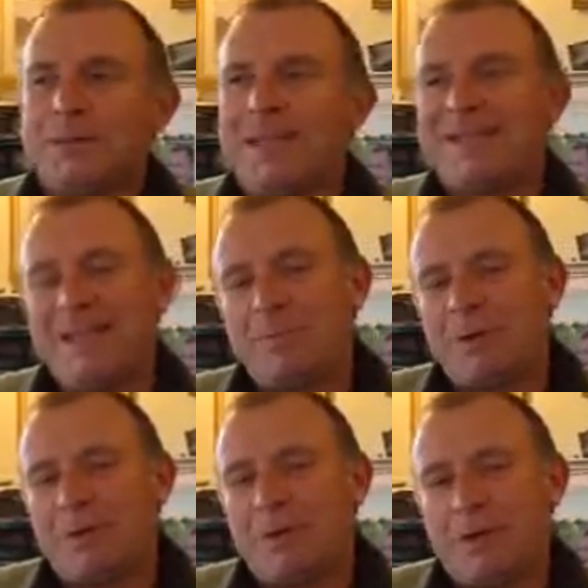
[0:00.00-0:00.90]
Is
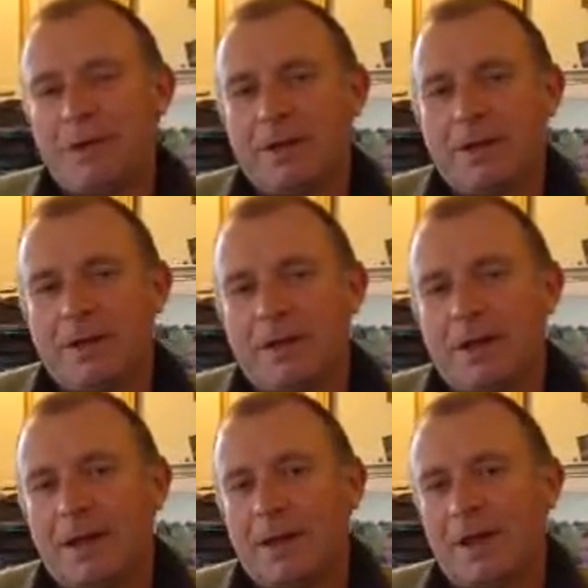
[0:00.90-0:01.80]
e-myth
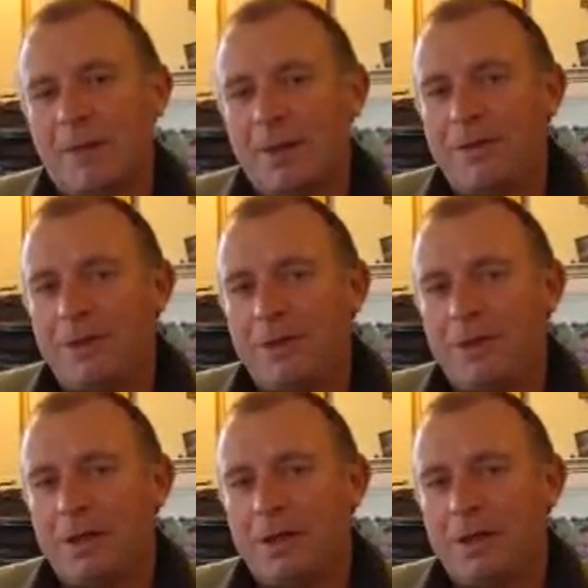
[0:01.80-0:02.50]
a myth?